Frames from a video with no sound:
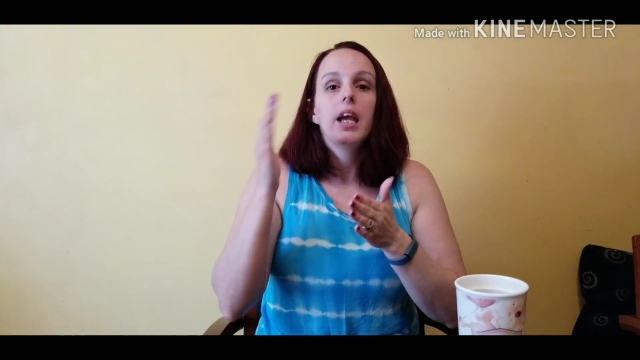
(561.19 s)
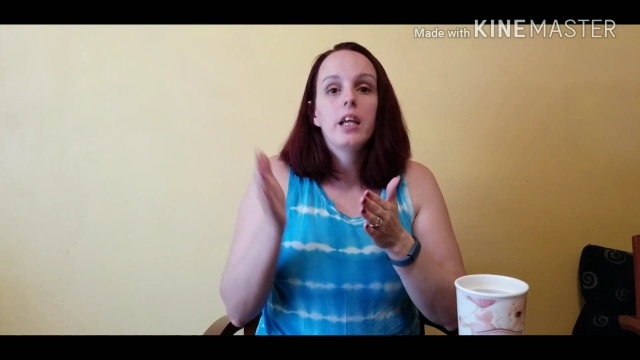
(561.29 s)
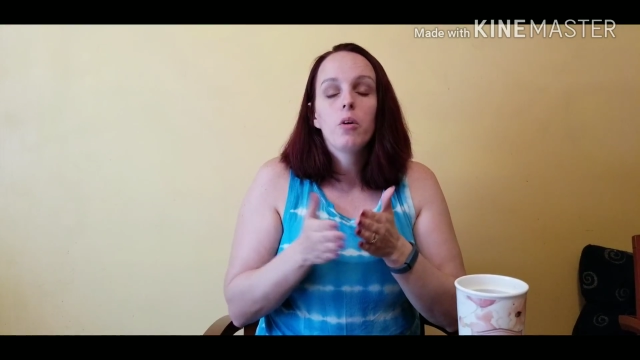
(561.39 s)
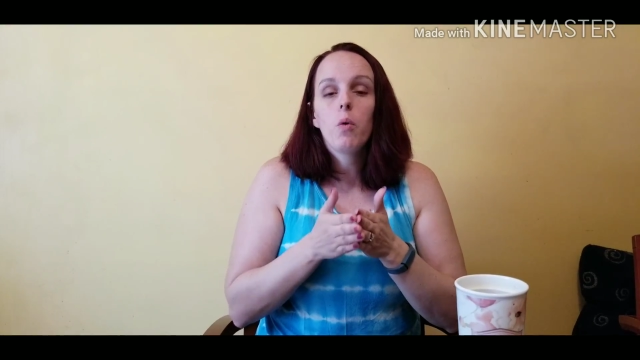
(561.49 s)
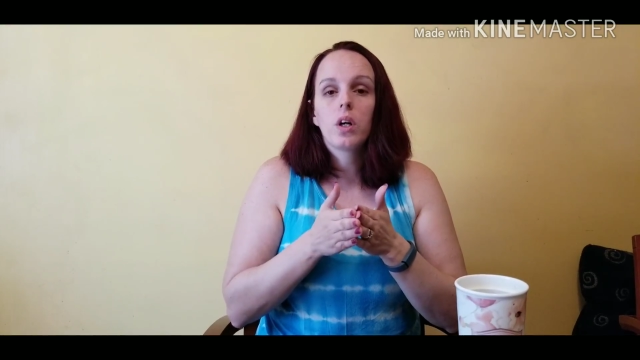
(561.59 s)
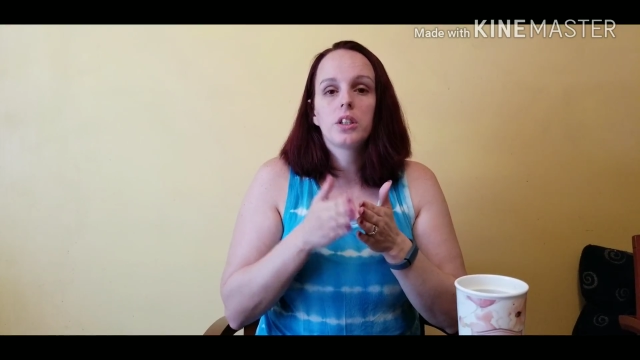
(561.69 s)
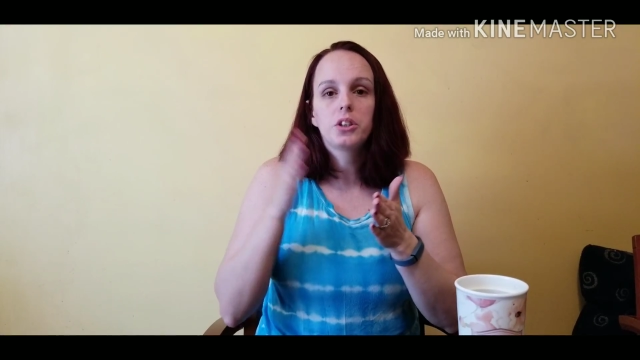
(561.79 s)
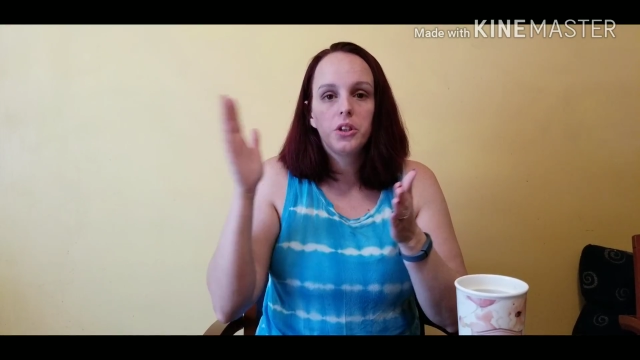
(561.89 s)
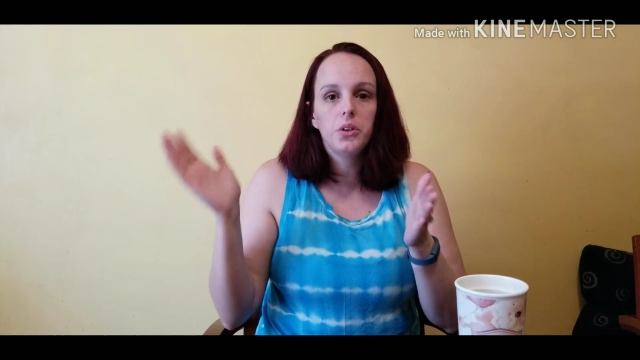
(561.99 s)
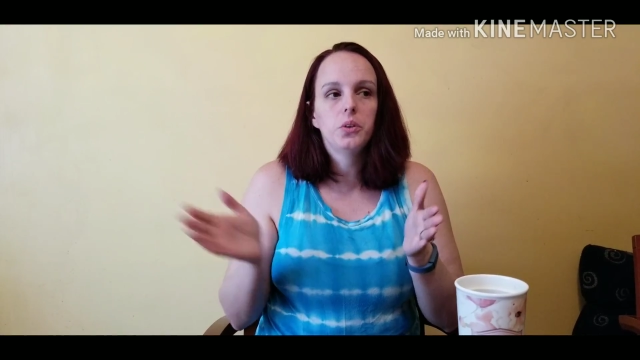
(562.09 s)
in order
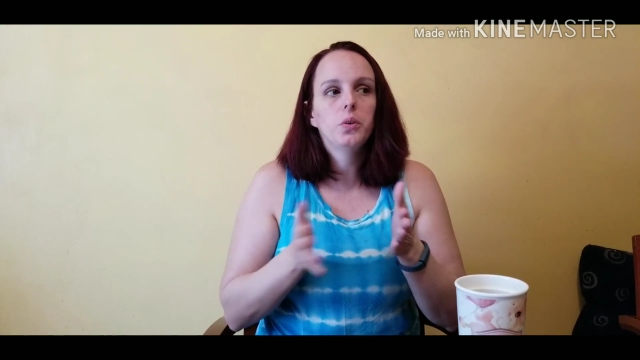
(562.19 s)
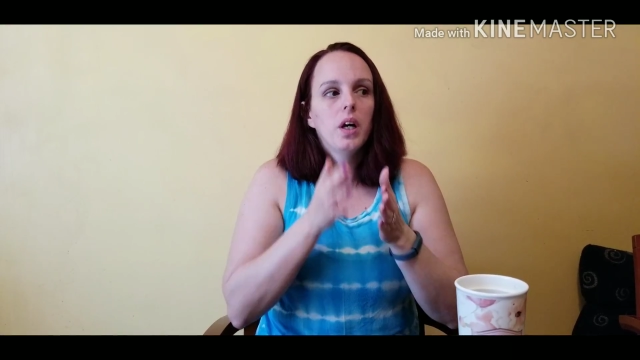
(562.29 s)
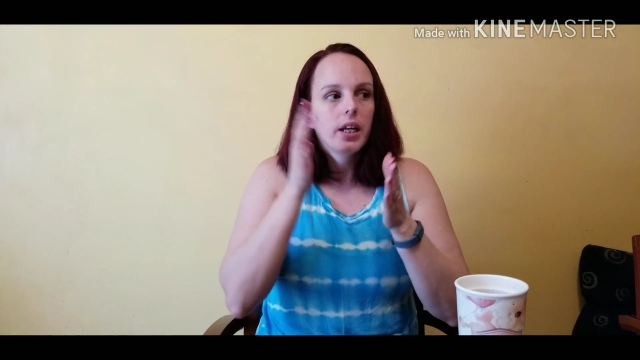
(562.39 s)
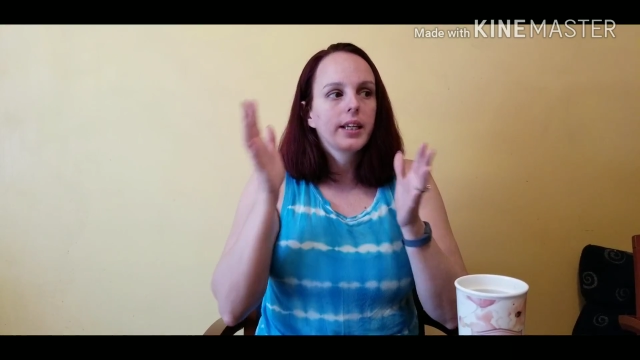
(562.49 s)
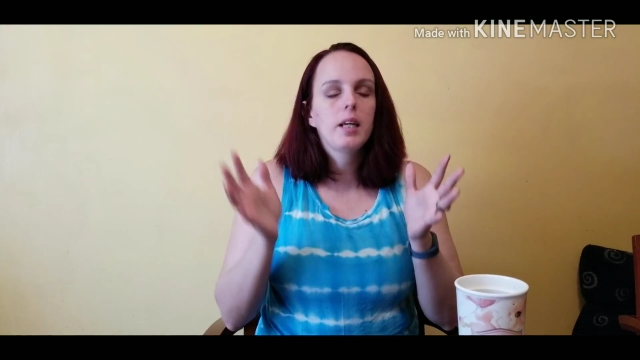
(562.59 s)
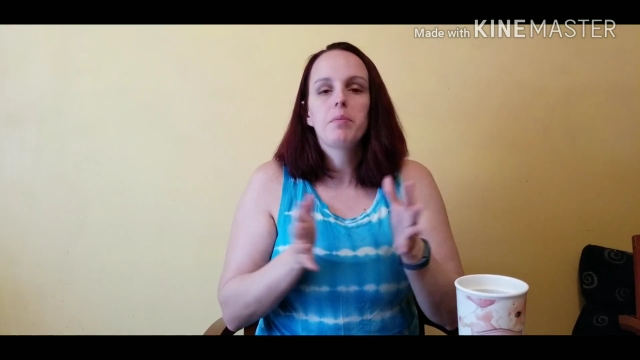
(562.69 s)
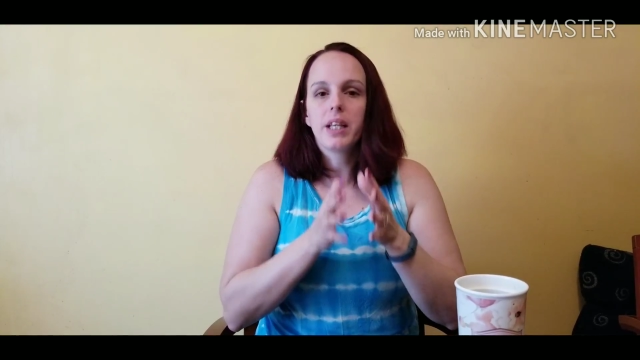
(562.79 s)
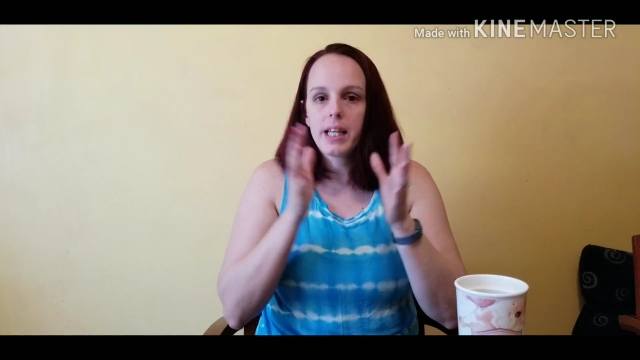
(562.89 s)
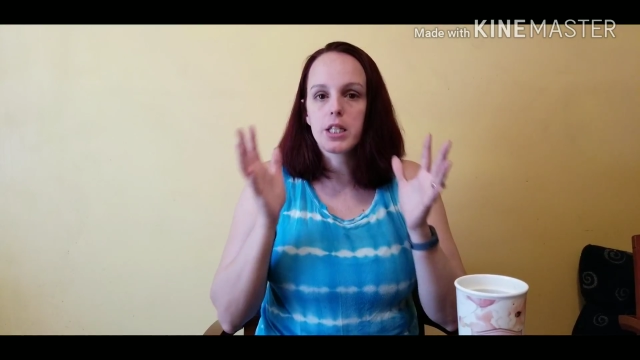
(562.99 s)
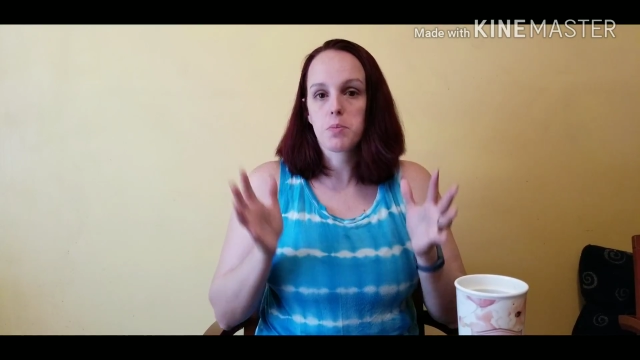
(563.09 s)
to keep the
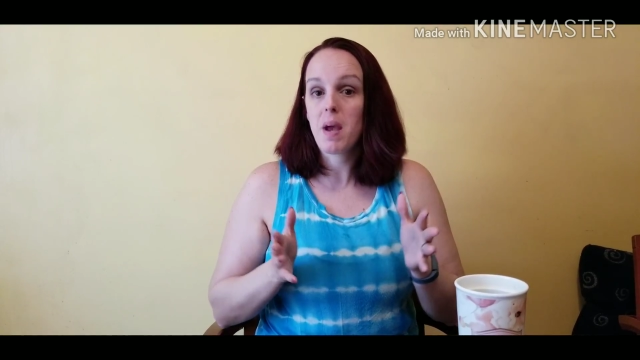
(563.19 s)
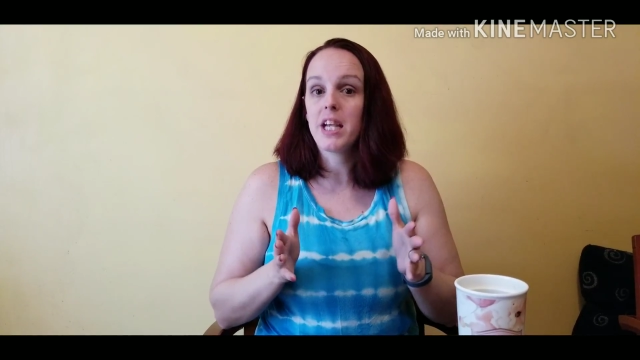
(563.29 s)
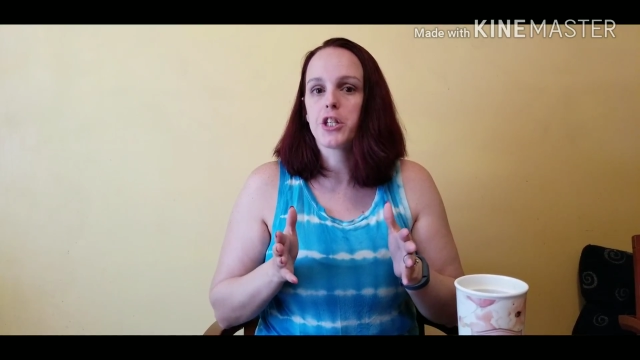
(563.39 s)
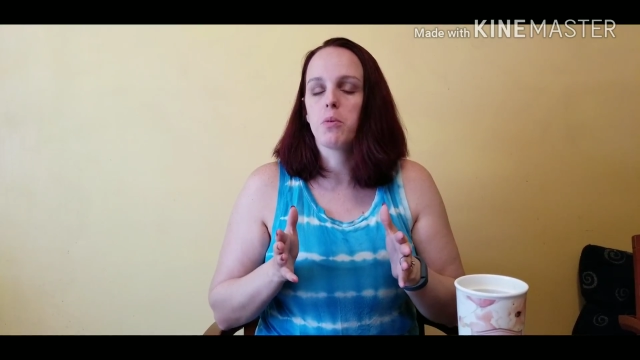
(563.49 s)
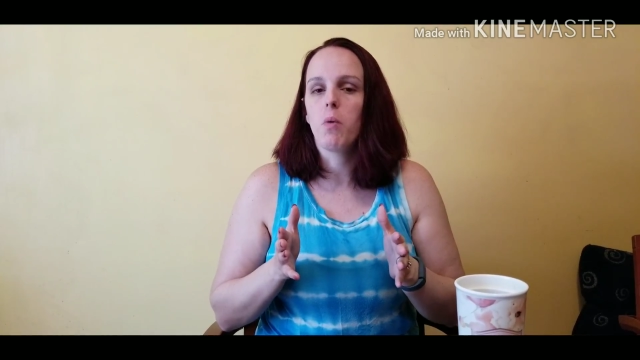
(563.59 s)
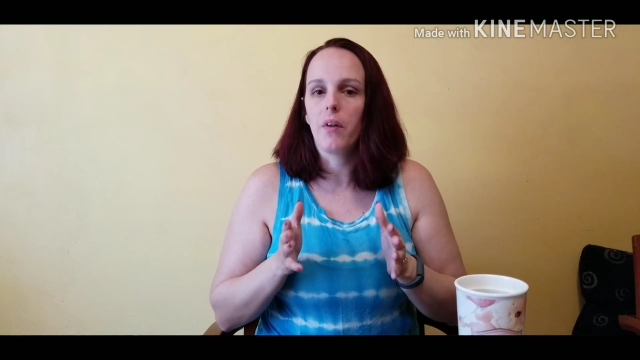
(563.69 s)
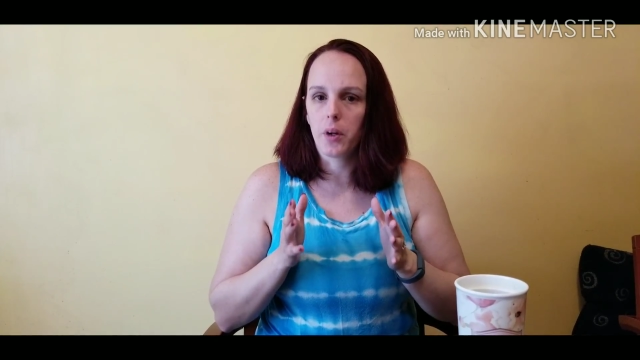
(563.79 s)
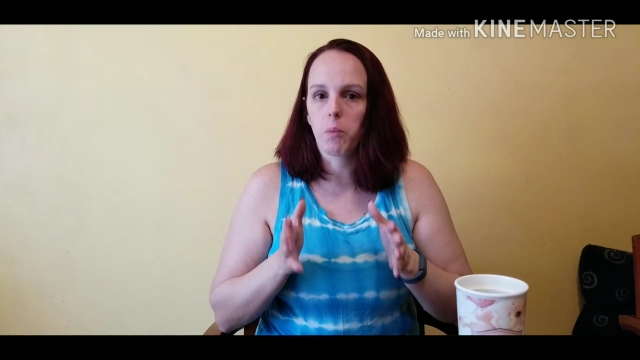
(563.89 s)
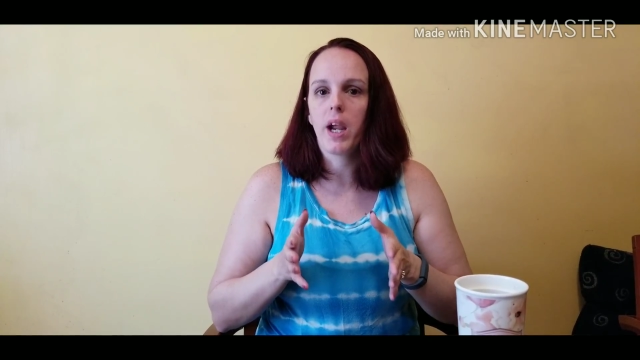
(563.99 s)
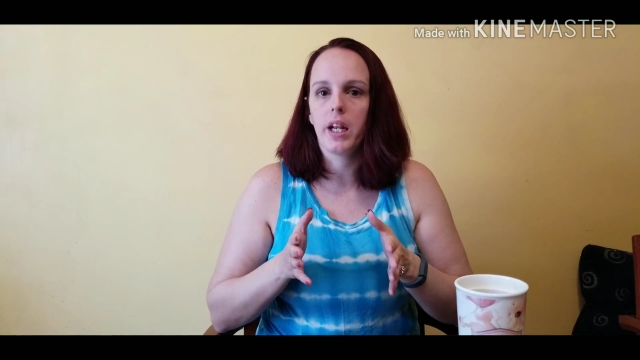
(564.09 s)
kids patient while
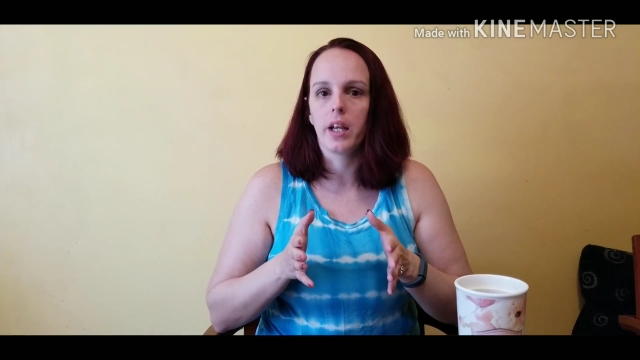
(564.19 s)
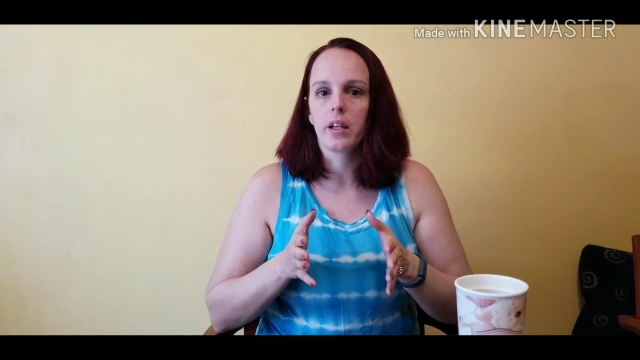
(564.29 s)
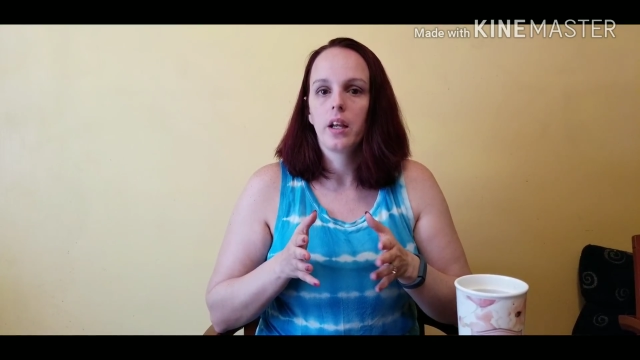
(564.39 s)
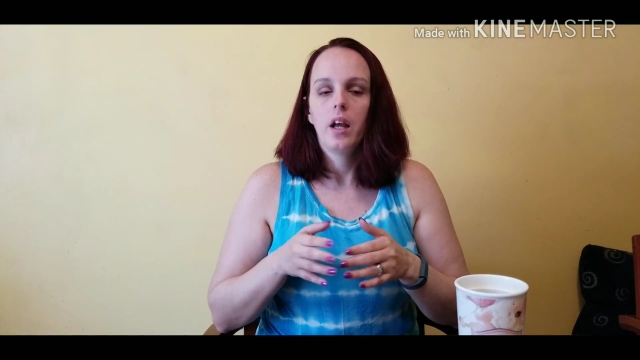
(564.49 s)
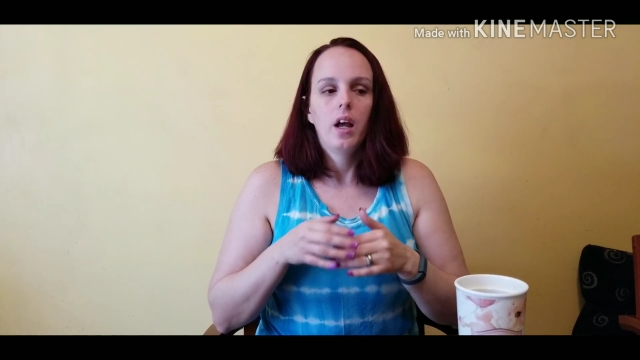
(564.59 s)
they're waiting.